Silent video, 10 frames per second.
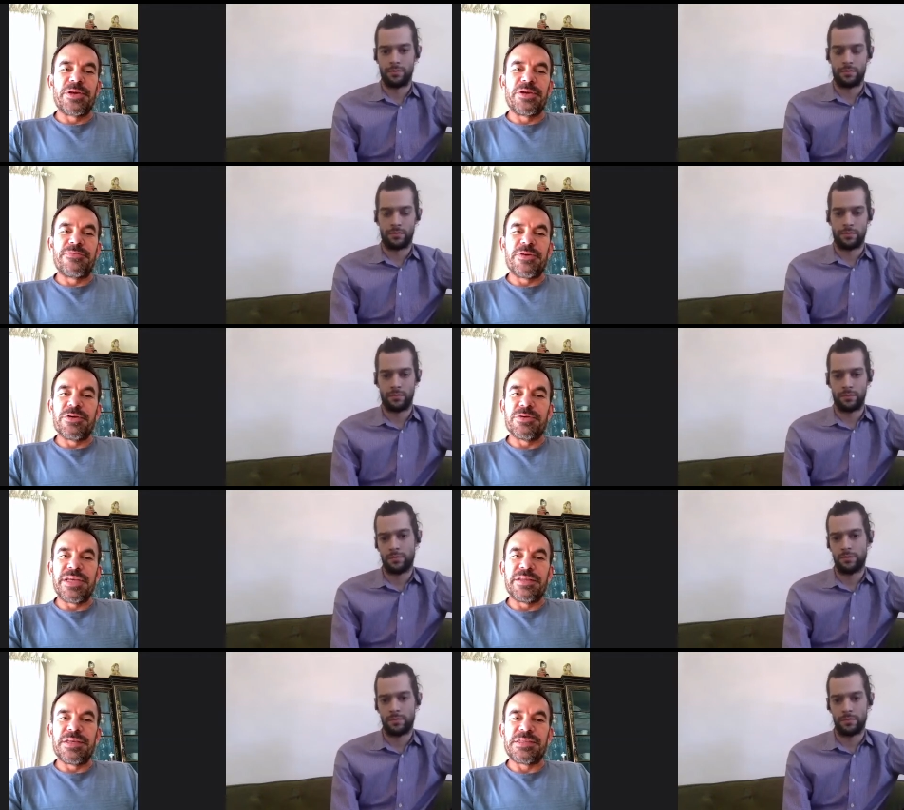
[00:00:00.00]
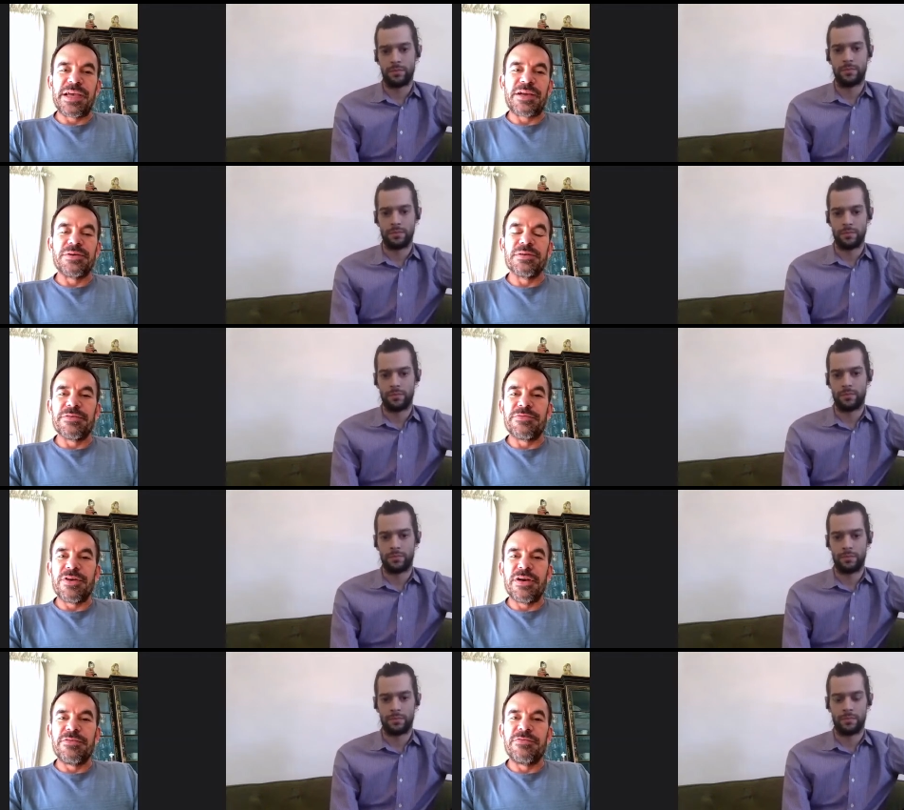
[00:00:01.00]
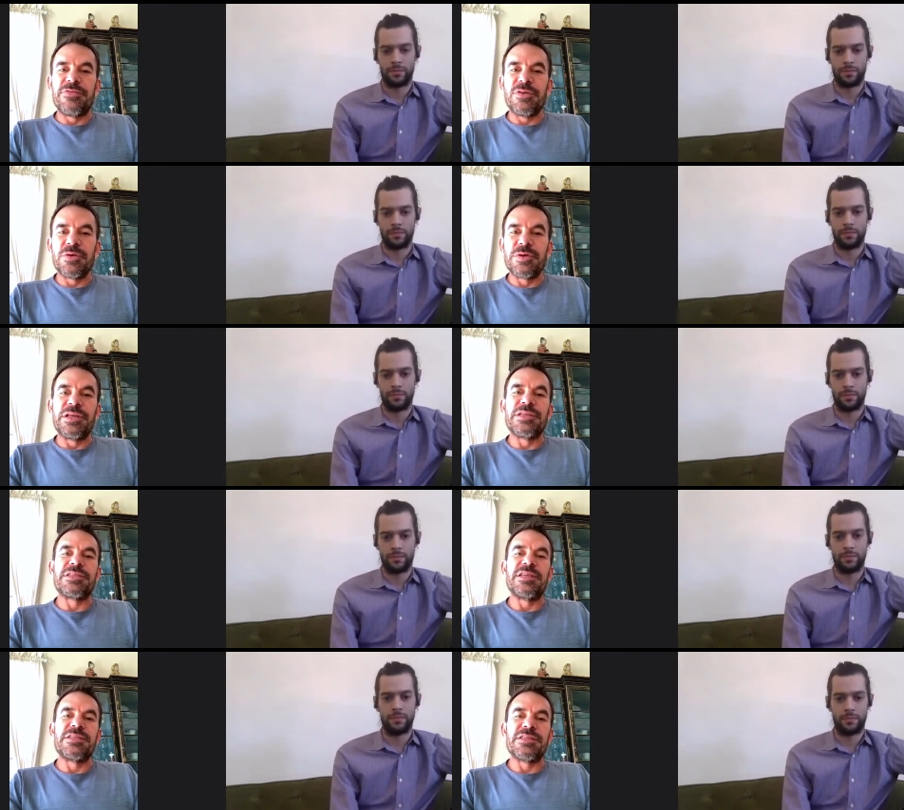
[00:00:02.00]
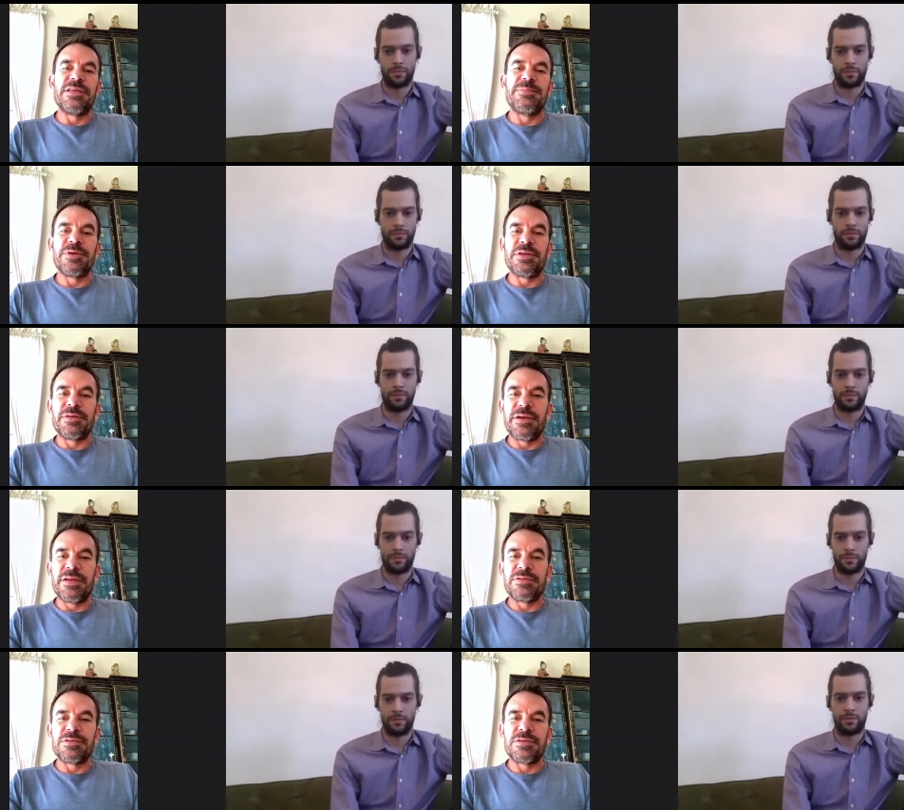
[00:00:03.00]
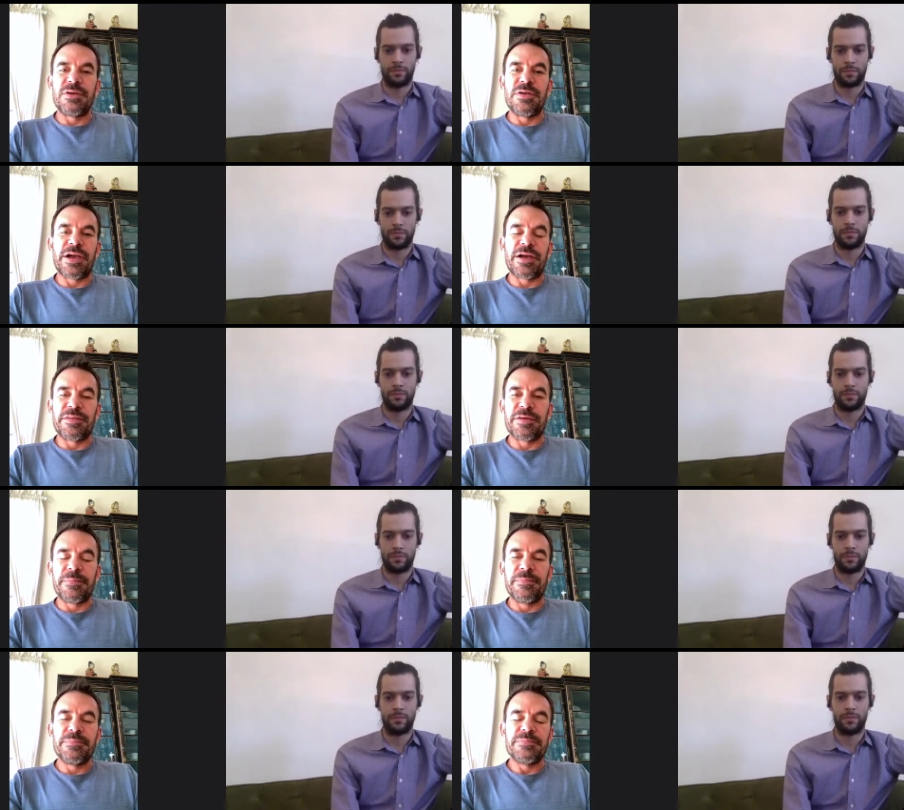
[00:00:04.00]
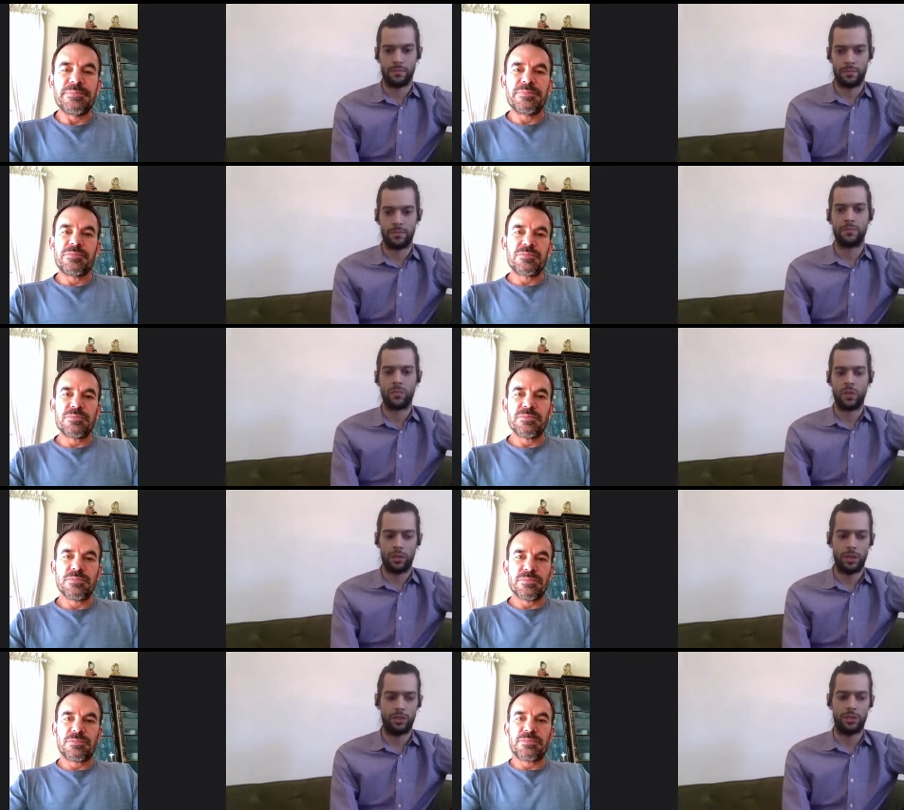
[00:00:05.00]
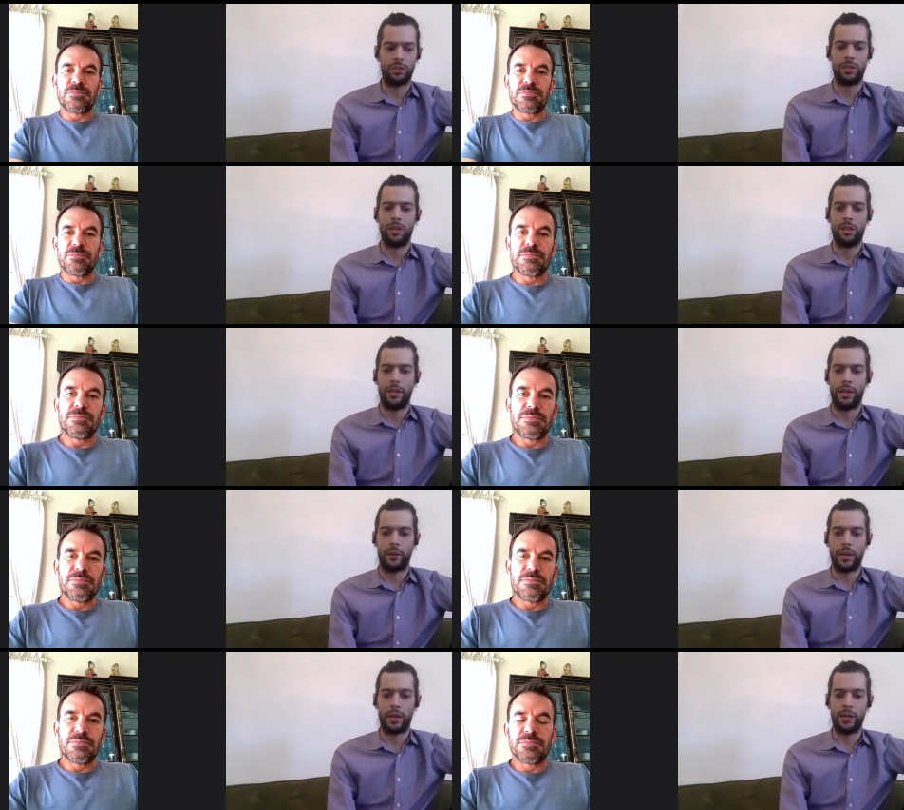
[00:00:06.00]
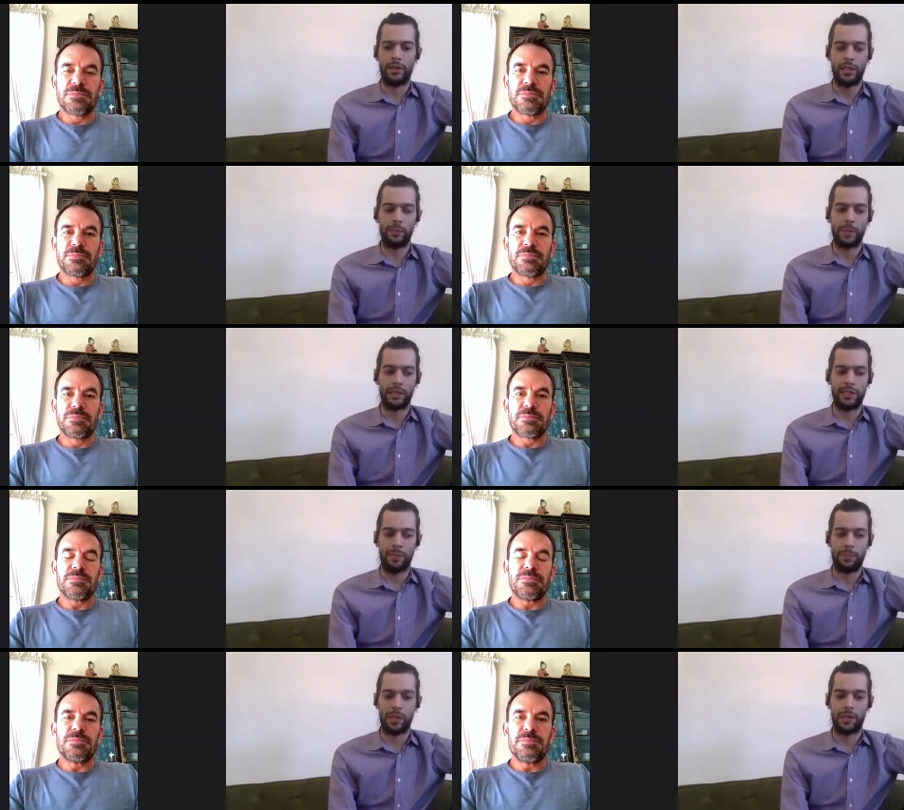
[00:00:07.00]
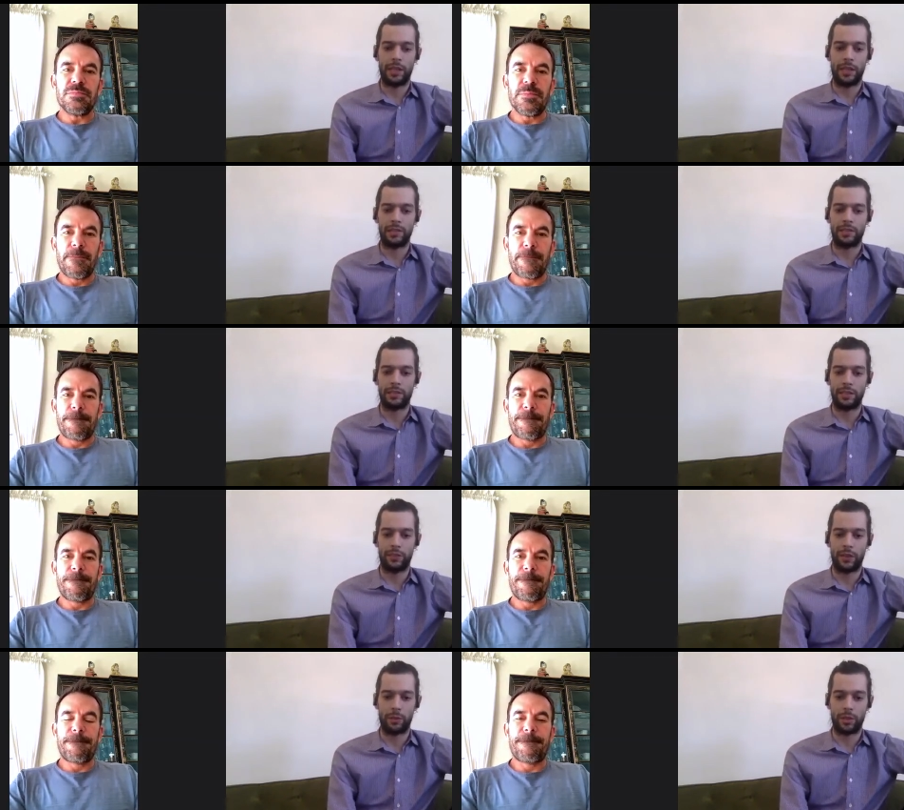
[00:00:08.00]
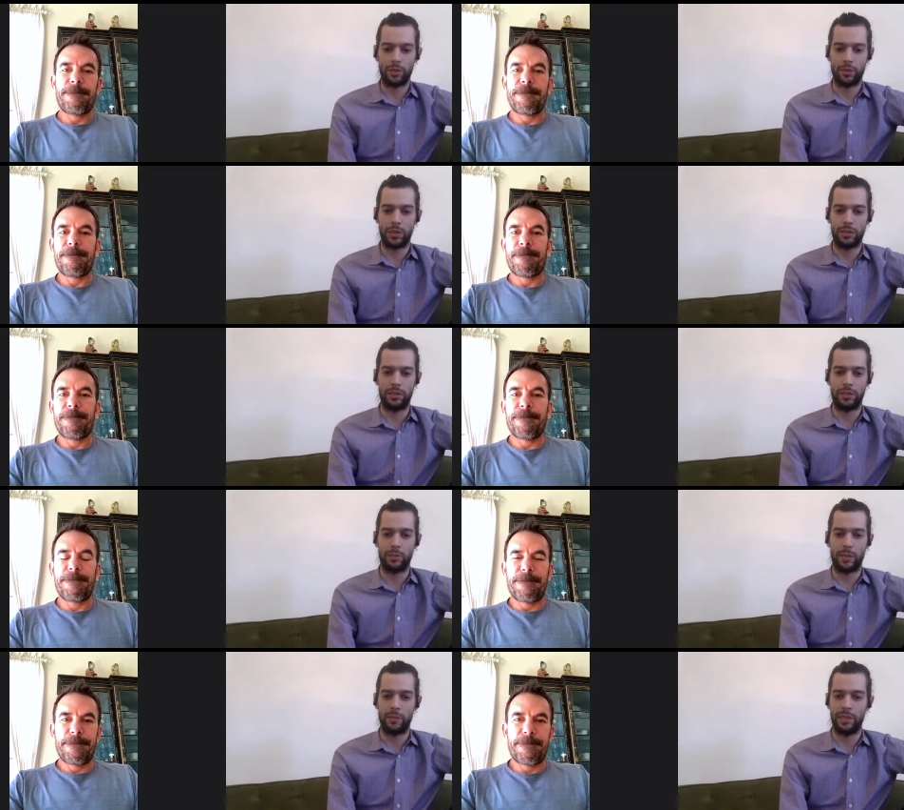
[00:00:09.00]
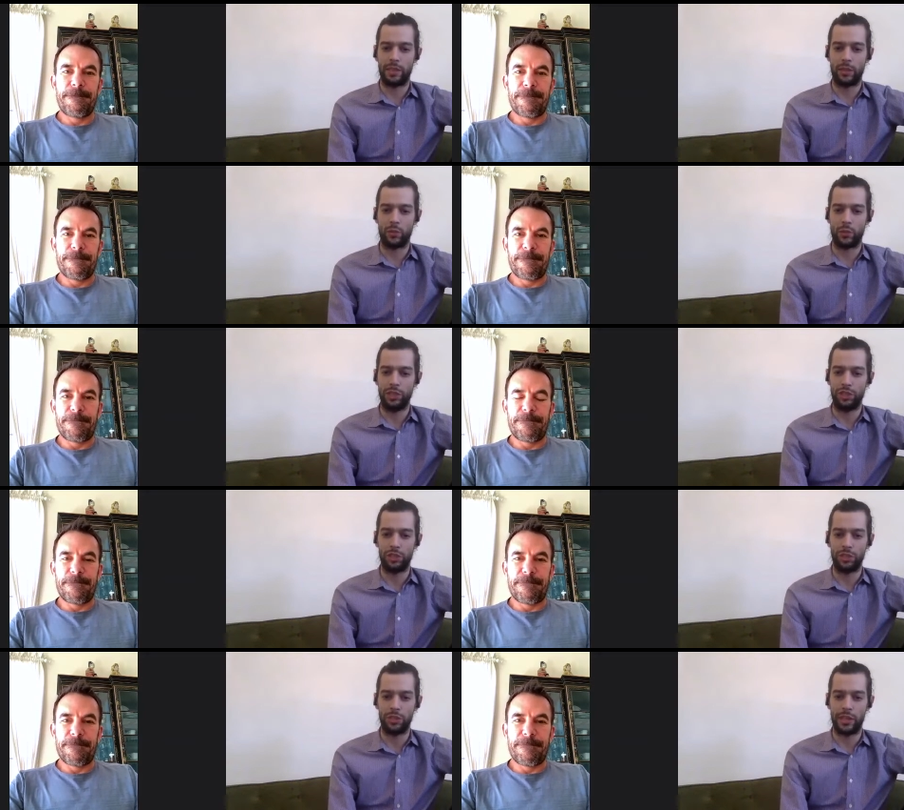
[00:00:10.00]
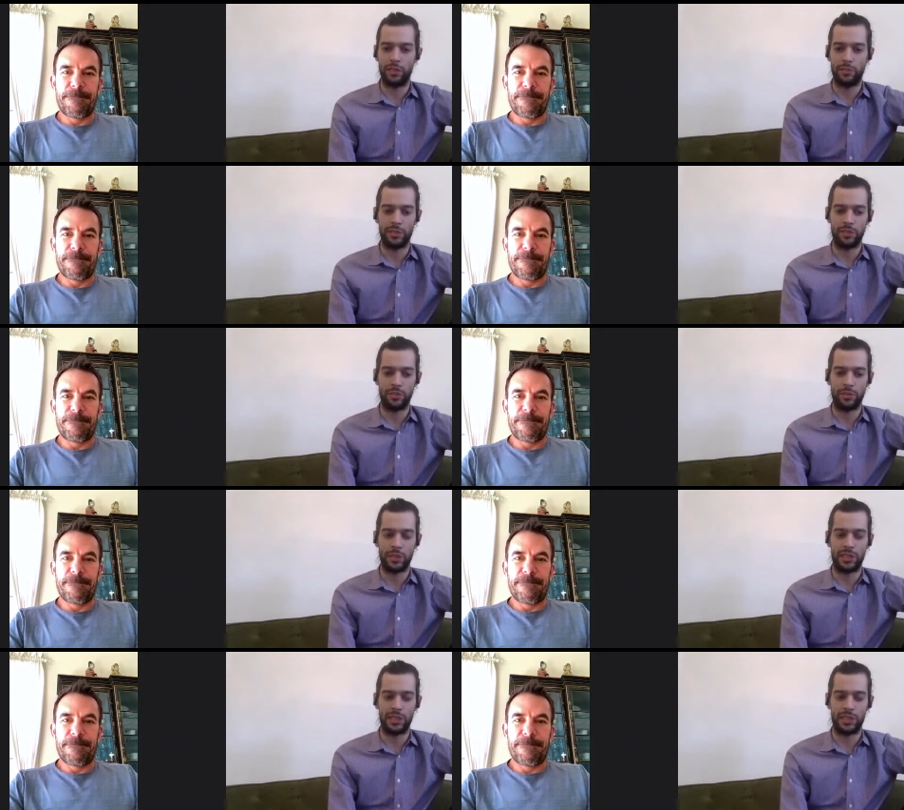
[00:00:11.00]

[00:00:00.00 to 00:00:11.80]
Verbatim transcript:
Speaker 1: good for your daily cycle of, of alertness and sleep and, and all that kind of thing.
Speaker 2: Gotcha. Now, uh, thinking back to that podcast, if I recall correctly, there might have been like a regional element to